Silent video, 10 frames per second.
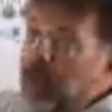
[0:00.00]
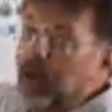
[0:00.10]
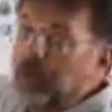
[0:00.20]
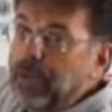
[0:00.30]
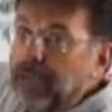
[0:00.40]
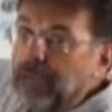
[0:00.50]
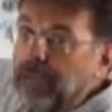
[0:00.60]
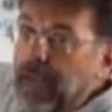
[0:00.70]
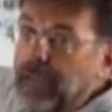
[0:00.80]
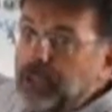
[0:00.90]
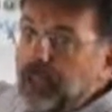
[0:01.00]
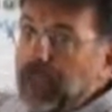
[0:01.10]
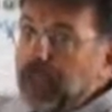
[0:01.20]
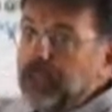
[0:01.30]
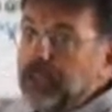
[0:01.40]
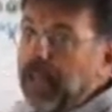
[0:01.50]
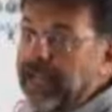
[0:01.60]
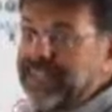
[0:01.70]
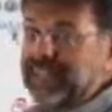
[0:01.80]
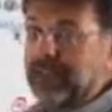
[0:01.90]
of inside to
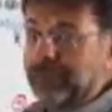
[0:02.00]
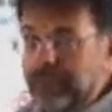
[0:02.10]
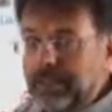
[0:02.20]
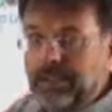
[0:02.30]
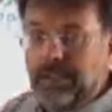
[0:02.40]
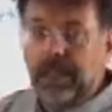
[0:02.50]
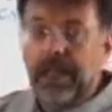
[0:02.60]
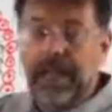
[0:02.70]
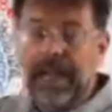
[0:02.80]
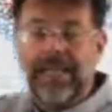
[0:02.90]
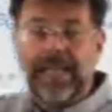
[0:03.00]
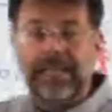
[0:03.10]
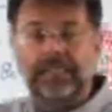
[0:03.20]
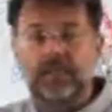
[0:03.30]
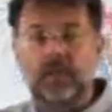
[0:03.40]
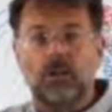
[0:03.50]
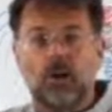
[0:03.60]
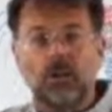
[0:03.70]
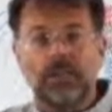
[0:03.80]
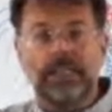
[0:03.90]
outside difference, and that's
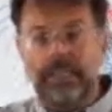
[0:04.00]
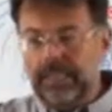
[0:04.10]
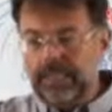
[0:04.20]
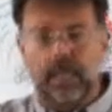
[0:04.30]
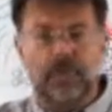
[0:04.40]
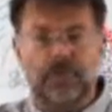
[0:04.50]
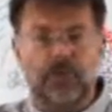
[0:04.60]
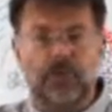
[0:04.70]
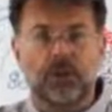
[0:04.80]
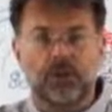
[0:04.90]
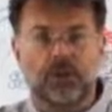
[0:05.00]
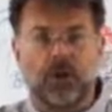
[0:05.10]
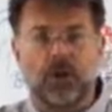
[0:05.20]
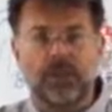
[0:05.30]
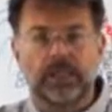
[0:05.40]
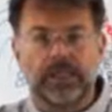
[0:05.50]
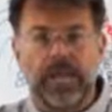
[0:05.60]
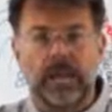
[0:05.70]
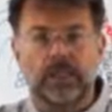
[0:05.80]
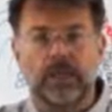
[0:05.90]
holding it very strong and
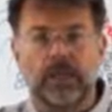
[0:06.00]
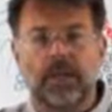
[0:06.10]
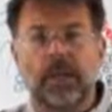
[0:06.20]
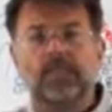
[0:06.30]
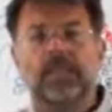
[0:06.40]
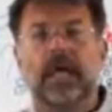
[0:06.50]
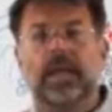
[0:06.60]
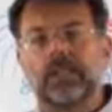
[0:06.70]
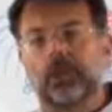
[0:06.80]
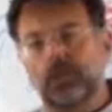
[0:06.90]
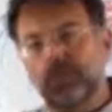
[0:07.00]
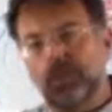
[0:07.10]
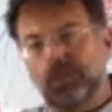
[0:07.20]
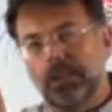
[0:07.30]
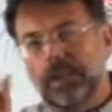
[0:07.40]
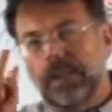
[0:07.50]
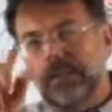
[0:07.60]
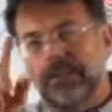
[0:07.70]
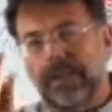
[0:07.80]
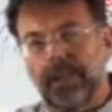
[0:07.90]
stable. Now as soon as those
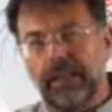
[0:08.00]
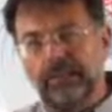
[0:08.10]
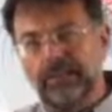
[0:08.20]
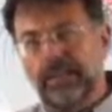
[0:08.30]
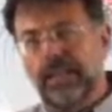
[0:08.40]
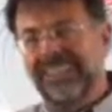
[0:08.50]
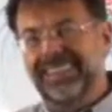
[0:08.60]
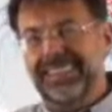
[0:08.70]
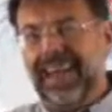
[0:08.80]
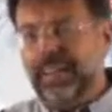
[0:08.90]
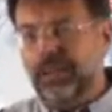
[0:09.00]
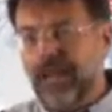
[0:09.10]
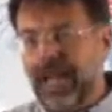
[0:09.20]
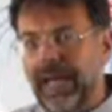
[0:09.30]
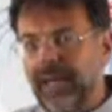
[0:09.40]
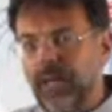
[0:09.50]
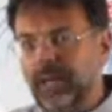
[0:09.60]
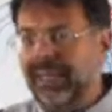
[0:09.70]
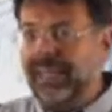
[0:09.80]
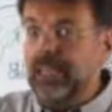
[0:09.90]
little valves start to
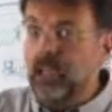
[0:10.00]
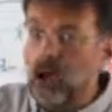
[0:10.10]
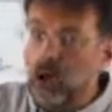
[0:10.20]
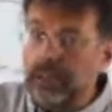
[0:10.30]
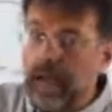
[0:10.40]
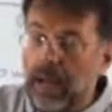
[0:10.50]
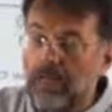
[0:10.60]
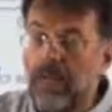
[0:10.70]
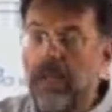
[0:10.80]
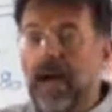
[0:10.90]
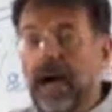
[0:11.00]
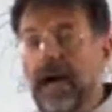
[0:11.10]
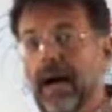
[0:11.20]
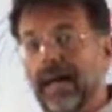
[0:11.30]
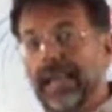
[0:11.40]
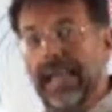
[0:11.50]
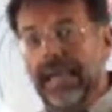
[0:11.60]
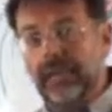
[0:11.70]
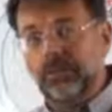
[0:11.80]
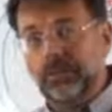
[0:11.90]
age, get clogged up, are
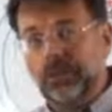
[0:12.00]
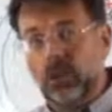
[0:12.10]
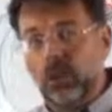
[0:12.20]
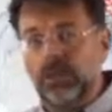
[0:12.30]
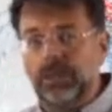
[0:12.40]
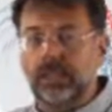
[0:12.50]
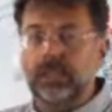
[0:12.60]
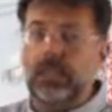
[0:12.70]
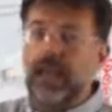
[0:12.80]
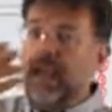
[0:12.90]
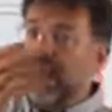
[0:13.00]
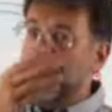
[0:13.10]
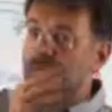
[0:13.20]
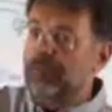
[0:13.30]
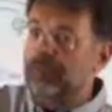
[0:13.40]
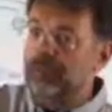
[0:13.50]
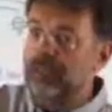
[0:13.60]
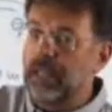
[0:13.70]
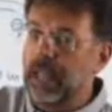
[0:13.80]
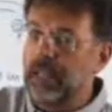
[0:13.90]
laden with toxins, have
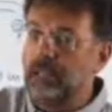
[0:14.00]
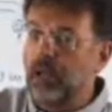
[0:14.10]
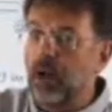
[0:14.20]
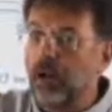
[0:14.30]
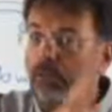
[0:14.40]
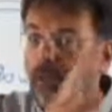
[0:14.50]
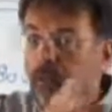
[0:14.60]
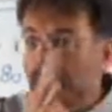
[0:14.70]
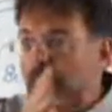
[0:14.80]
different types of,